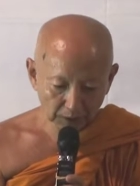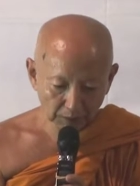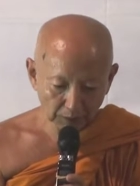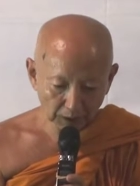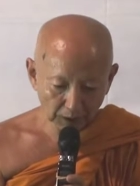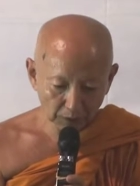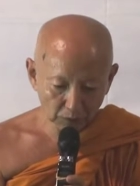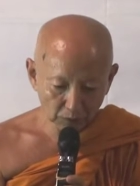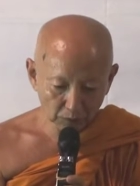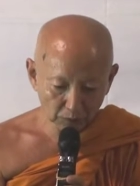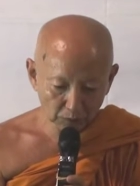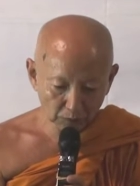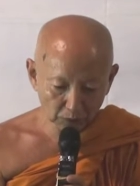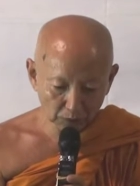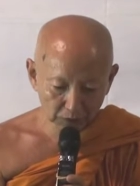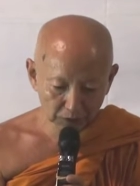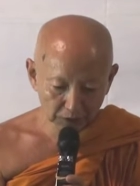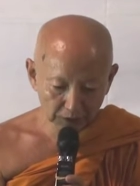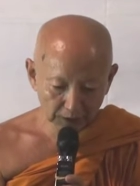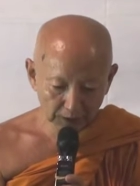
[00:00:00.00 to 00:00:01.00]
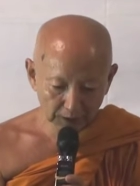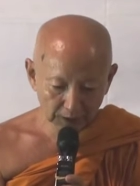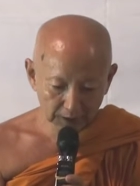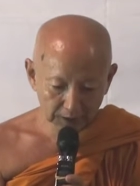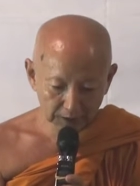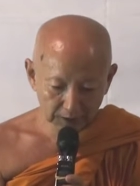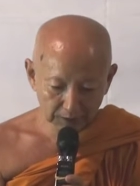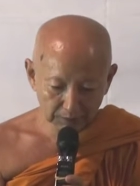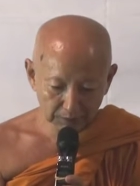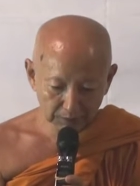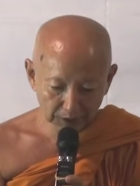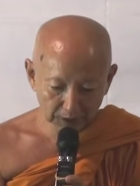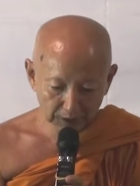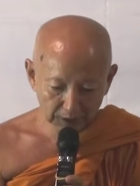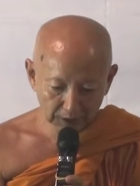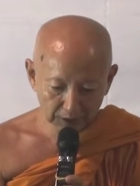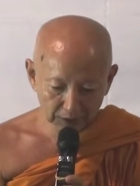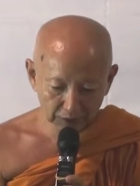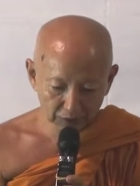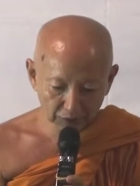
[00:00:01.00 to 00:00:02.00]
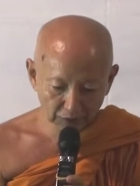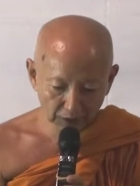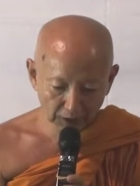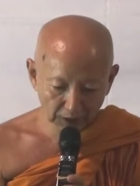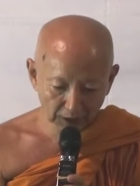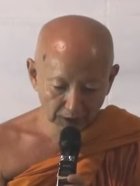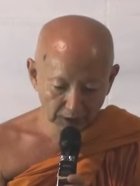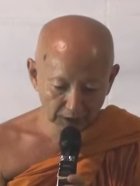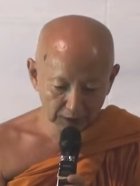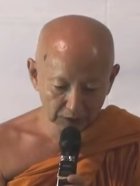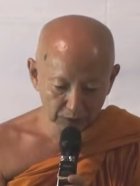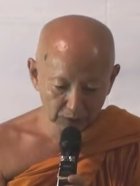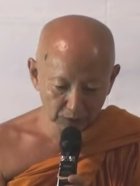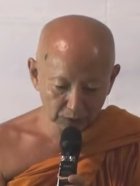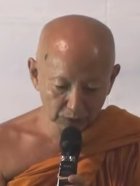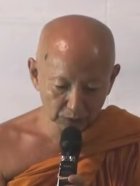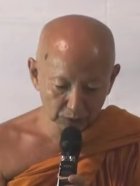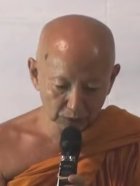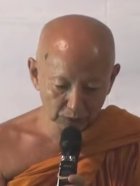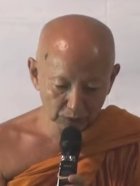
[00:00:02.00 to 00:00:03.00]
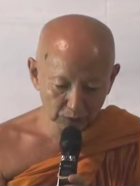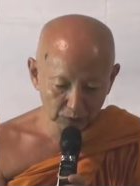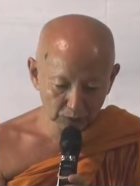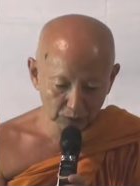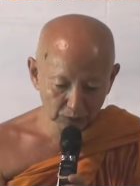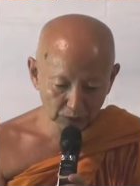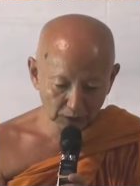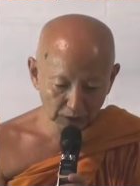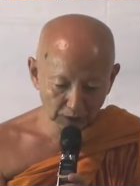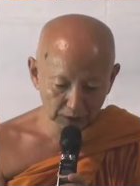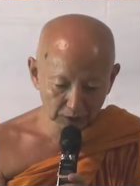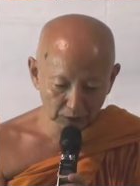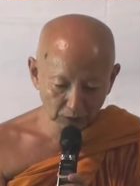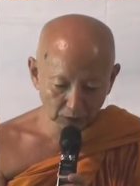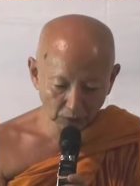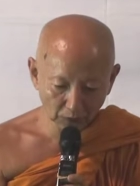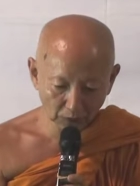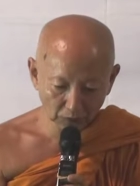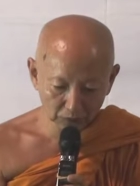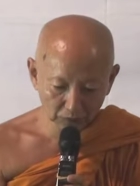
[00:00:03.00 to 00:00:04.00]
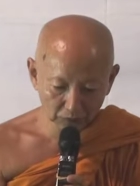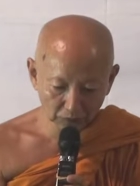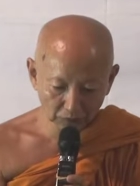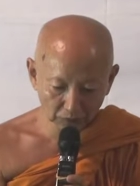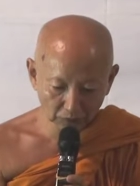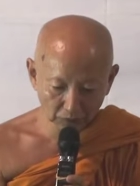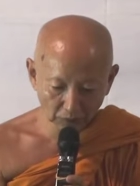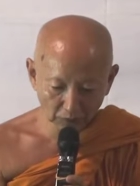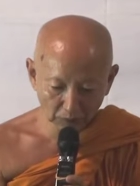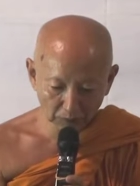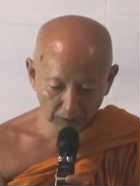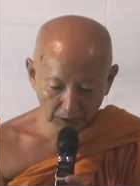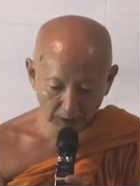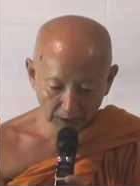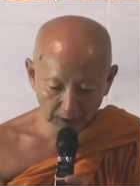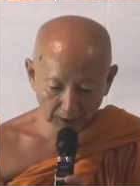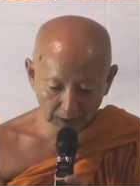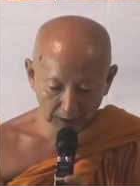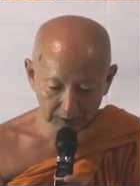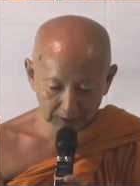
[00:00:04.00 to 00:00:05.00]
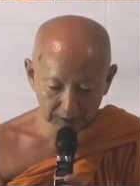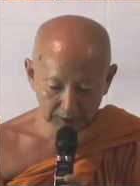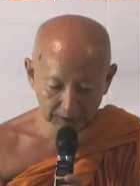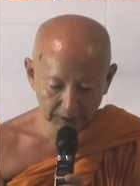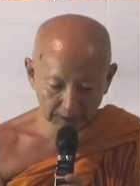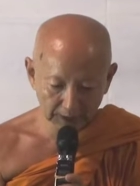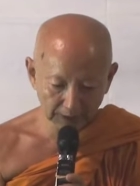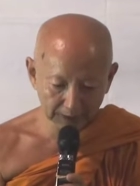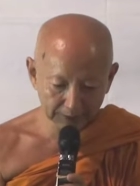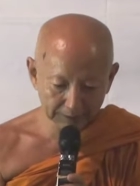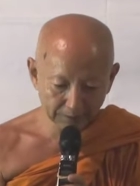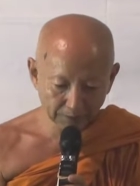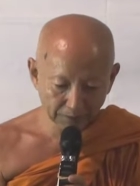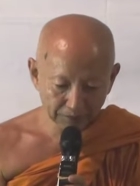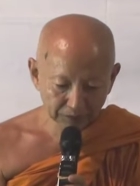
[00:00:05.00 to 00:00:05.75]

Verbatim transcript: By whom was I a maid as fair as you, who are the cause of all my heart's delight?